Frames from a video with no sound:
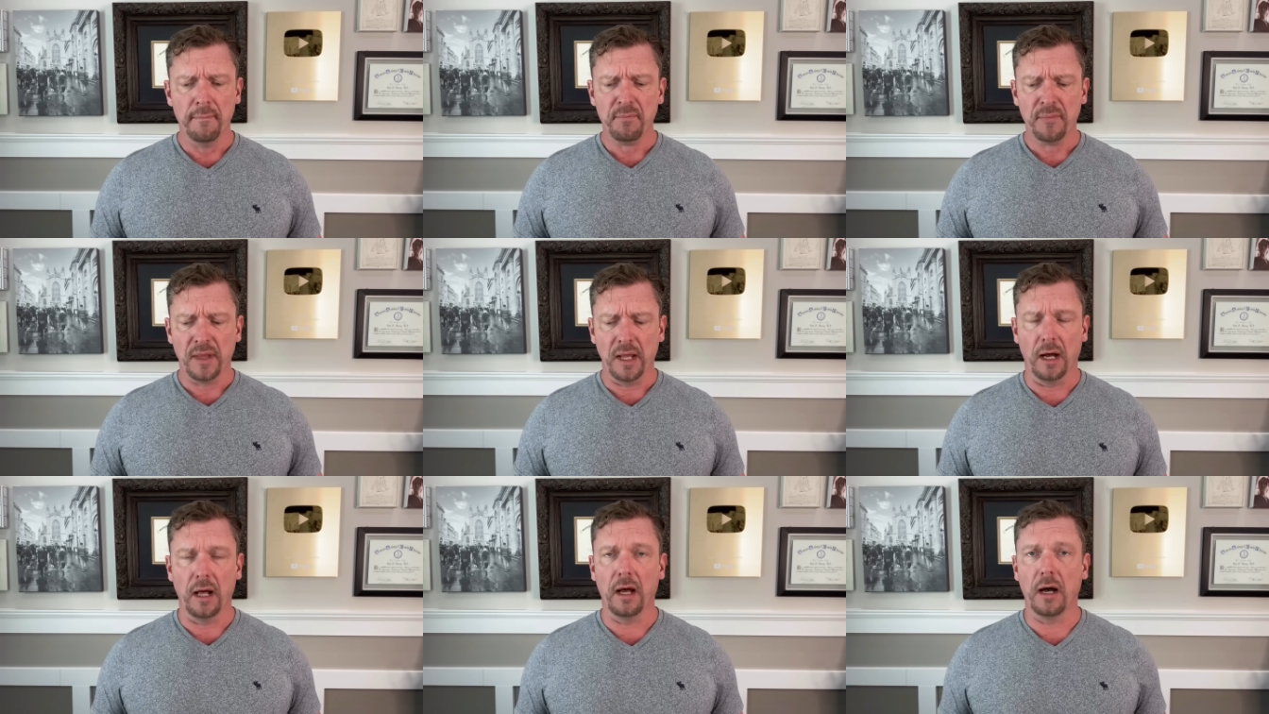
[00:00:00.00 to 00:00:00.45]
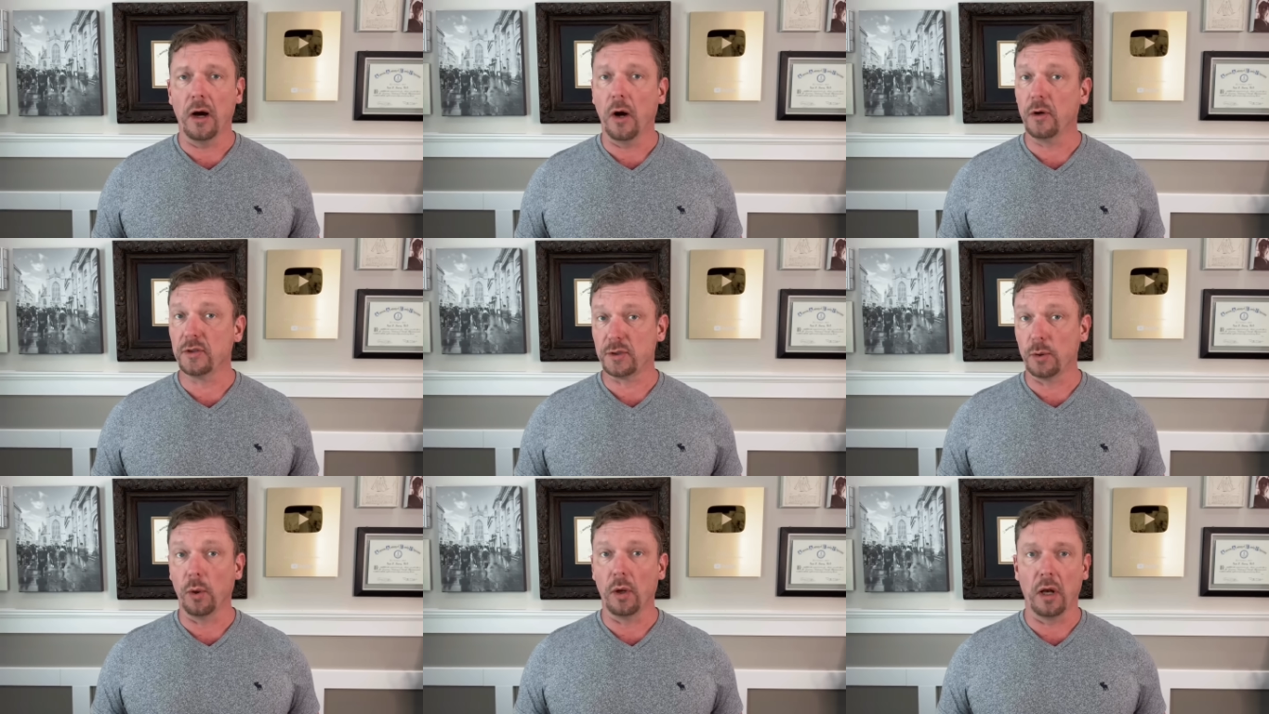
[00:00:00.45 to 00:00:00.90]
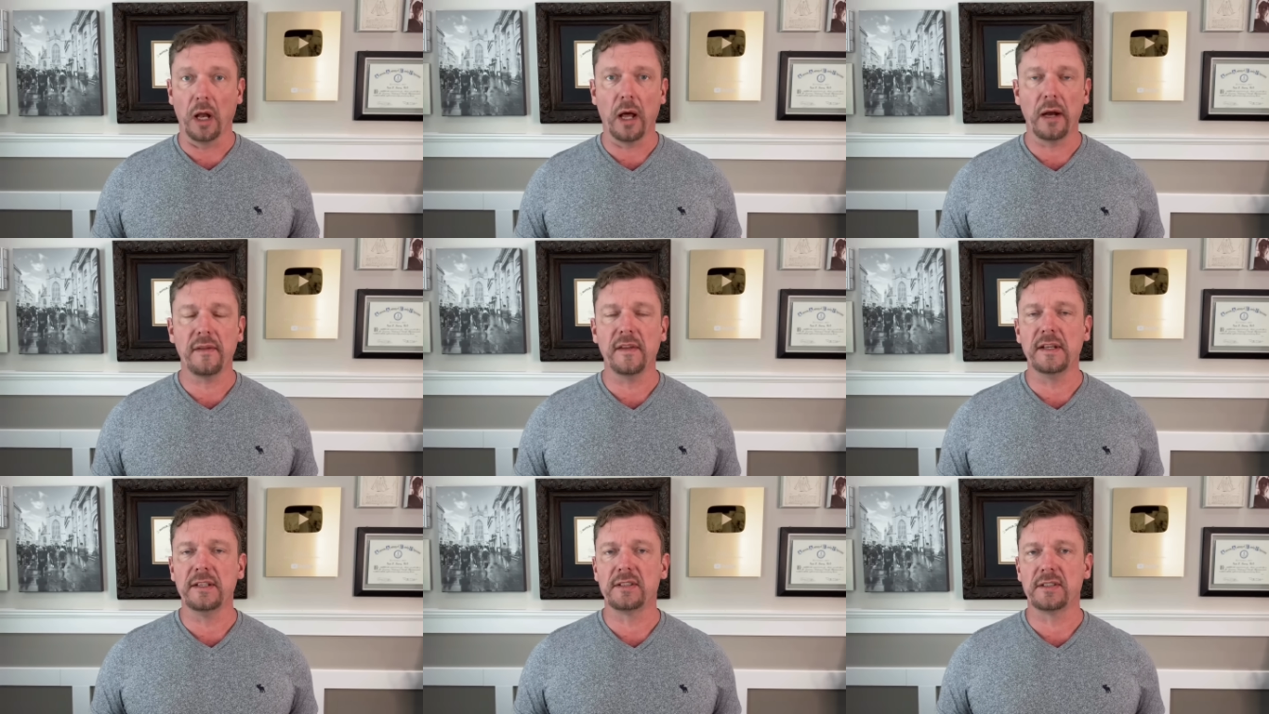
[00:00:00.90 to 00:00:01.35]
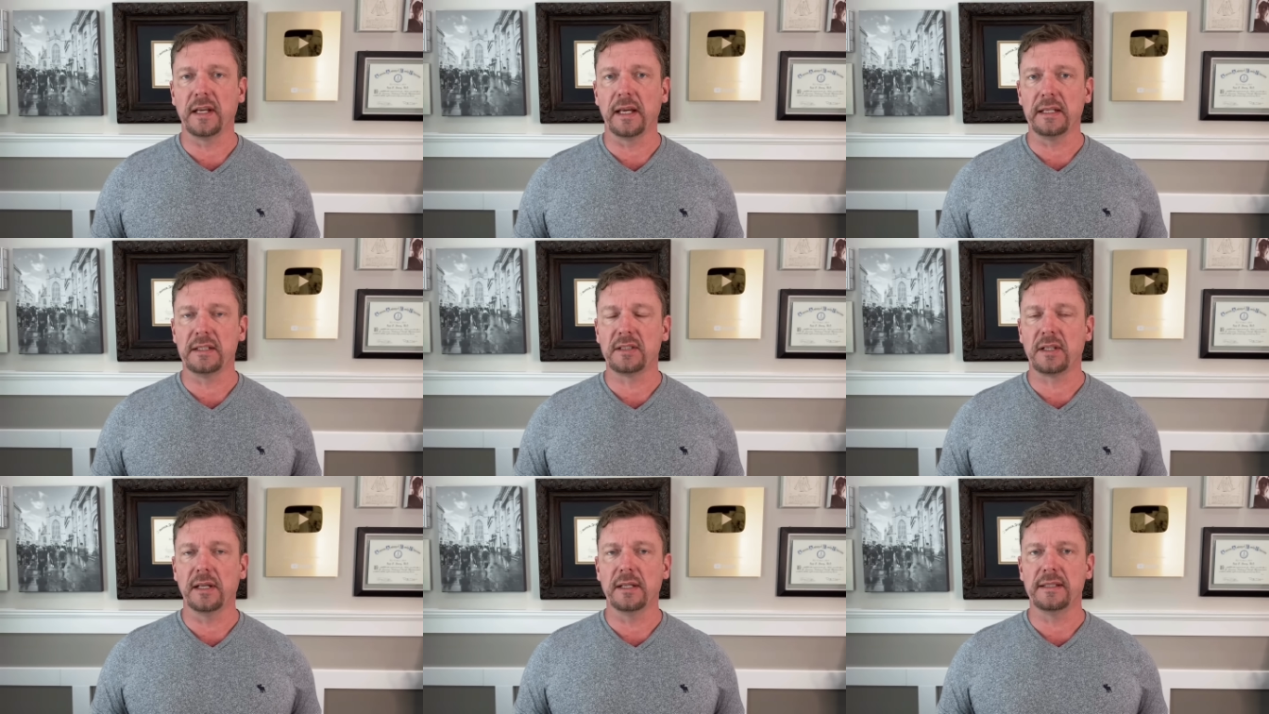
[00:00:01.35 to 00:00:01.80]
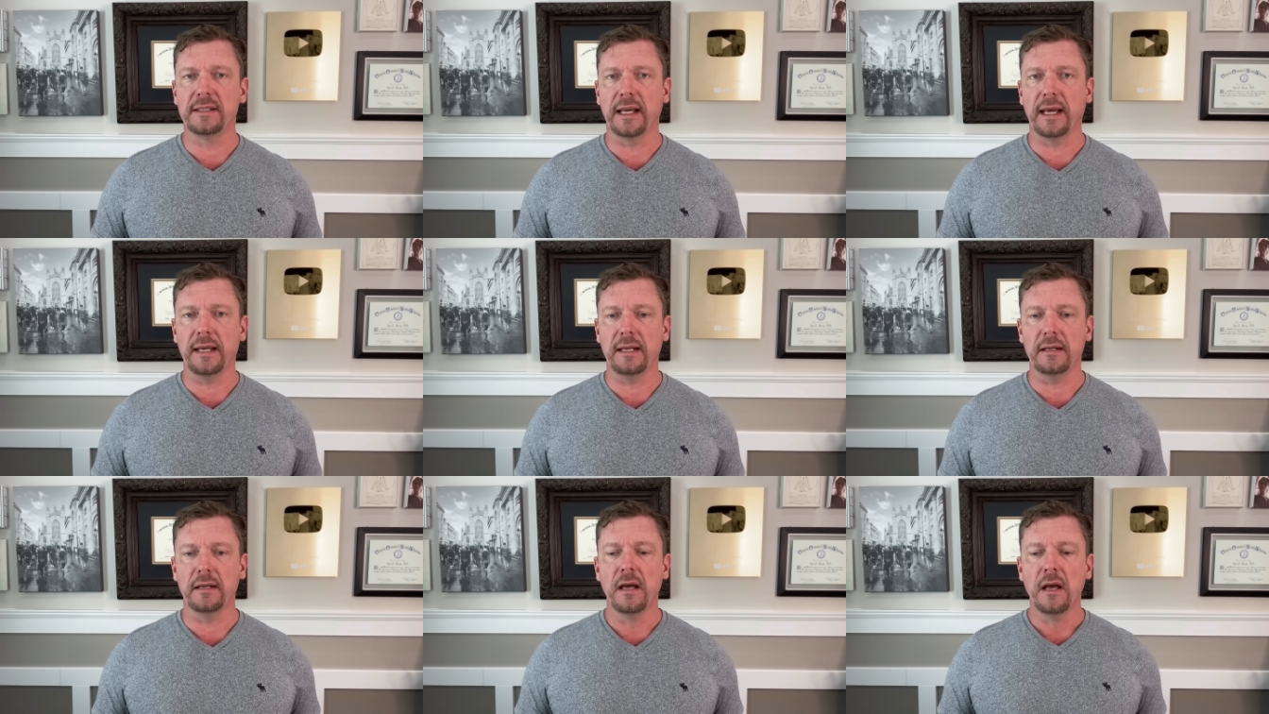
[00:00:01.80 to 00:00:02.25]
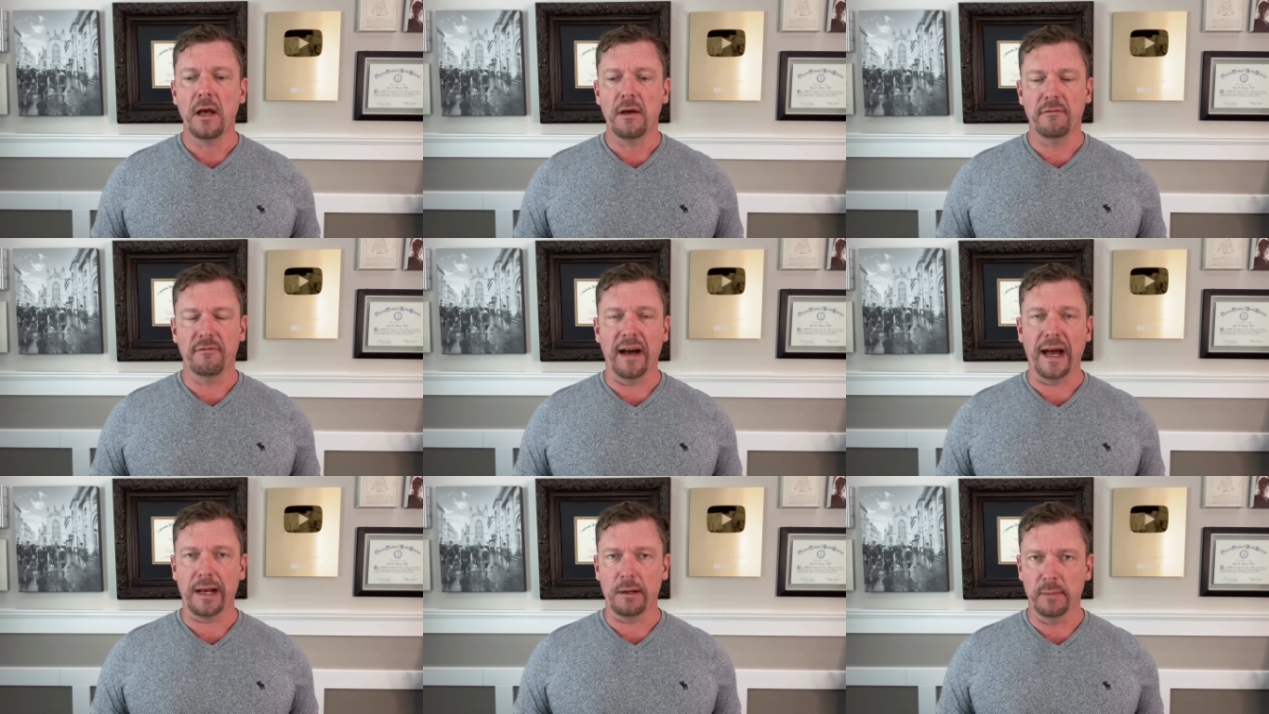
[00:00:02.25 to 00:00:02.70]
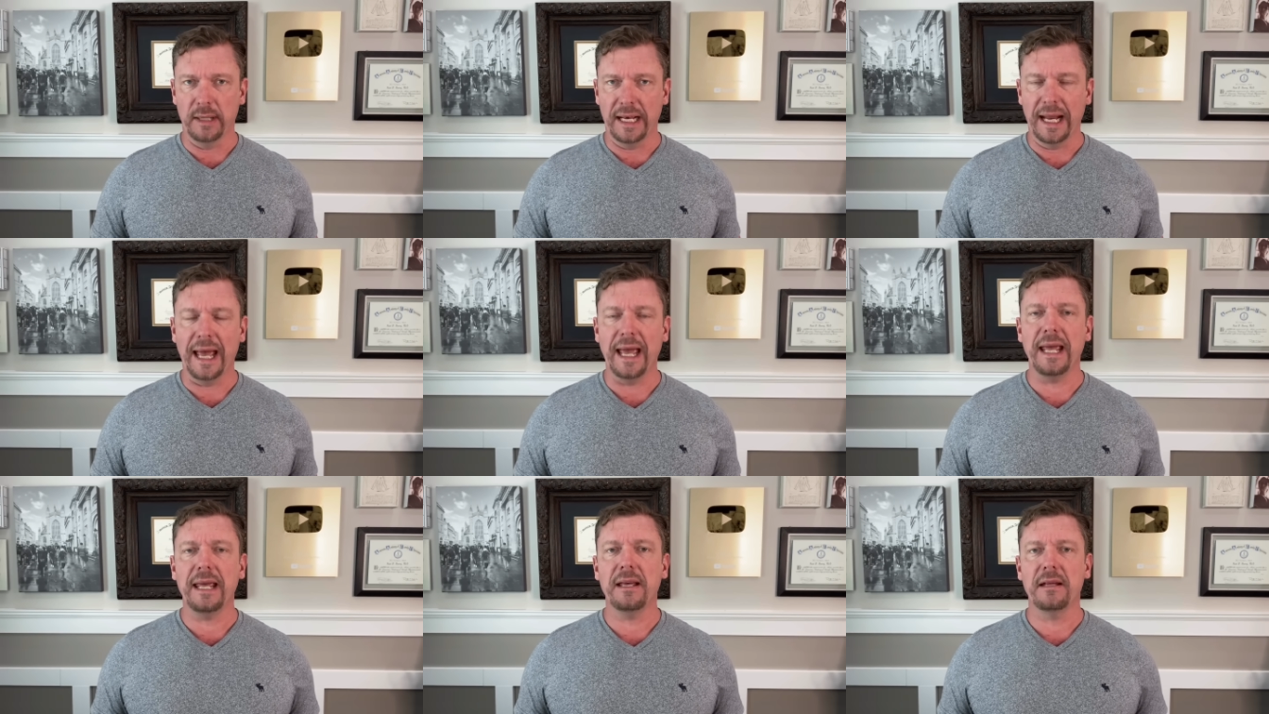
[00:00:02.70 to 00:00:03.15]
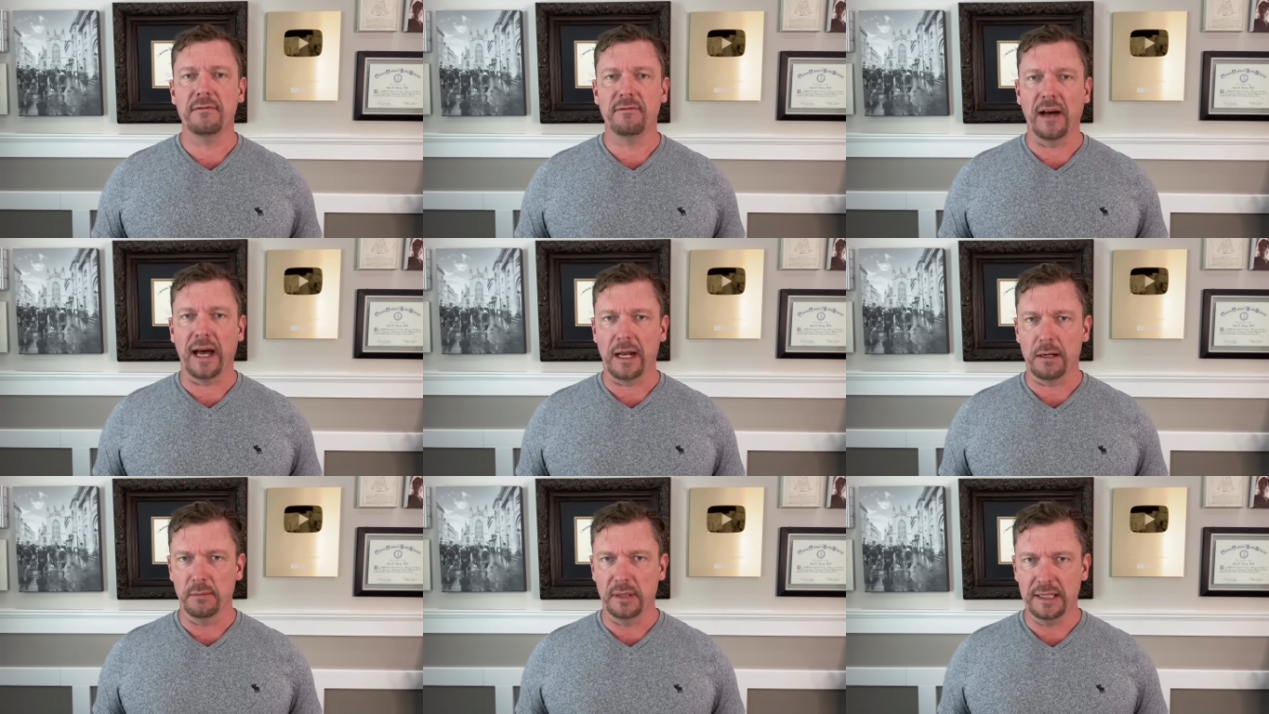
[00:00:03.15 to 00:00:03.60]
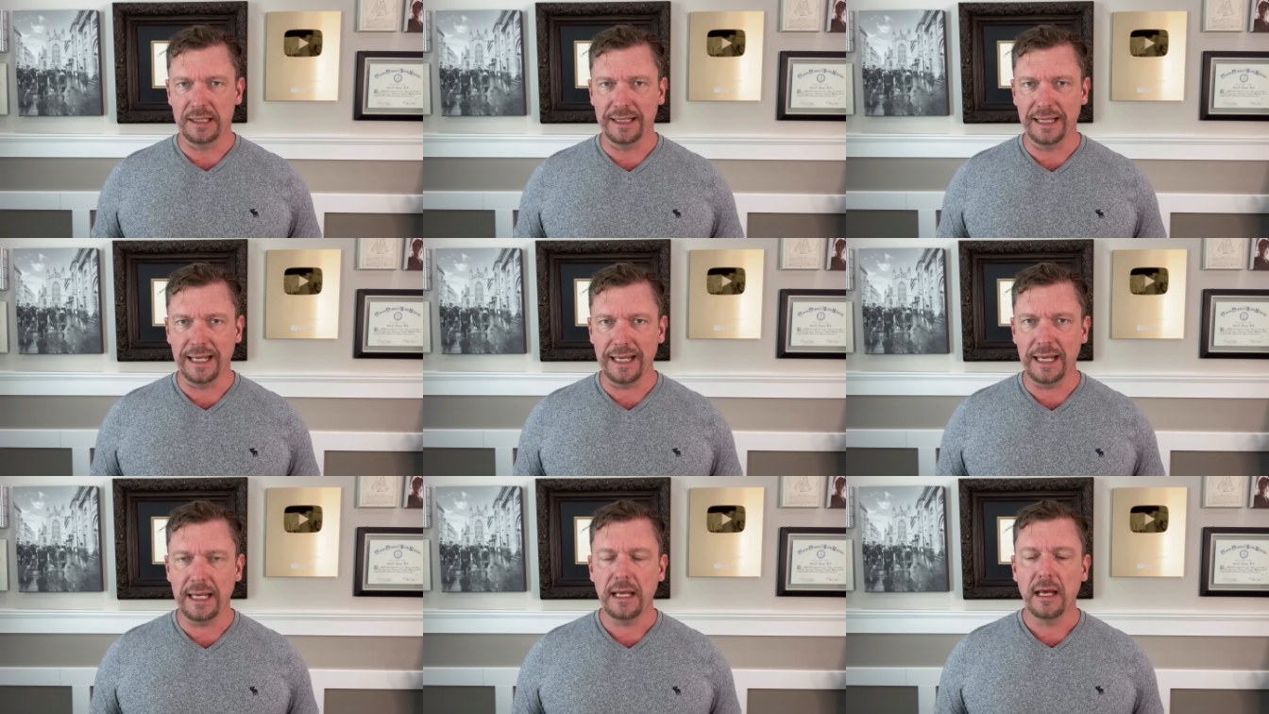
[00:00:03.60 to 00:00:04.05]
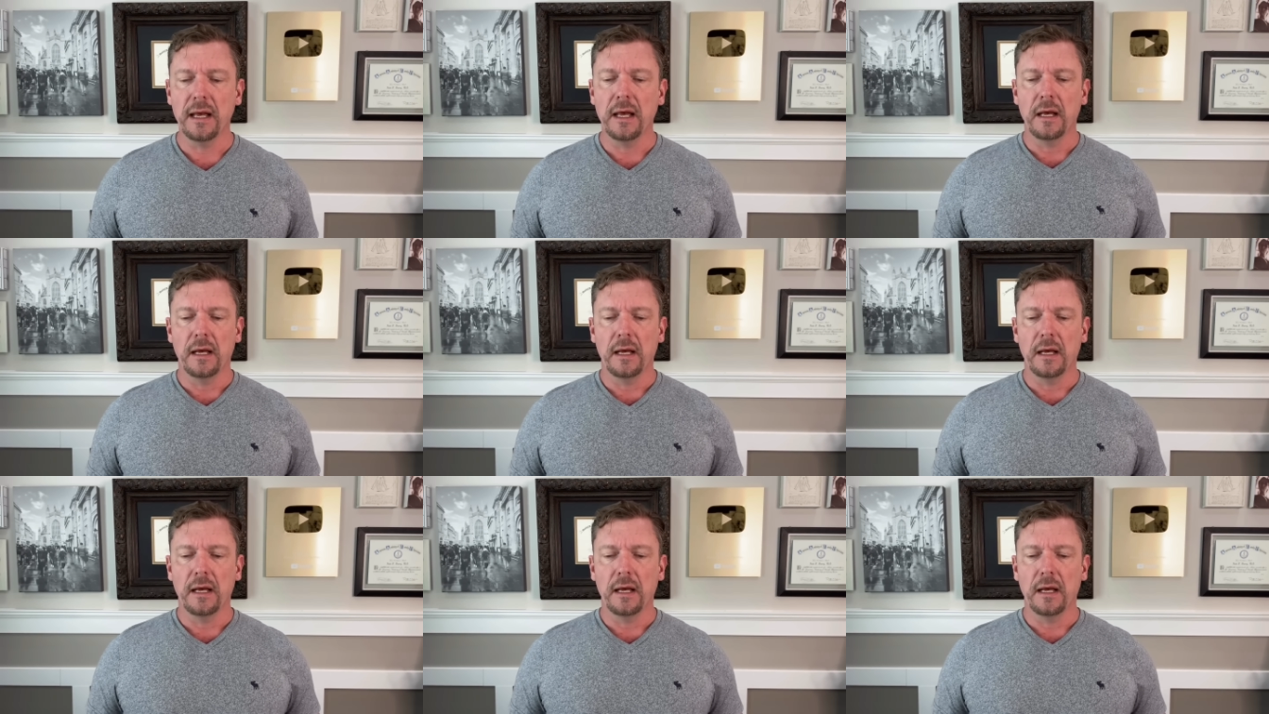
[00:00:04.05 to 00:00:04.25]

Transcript: Uh, also, a lot of these things contain vitamin A and vitamin D.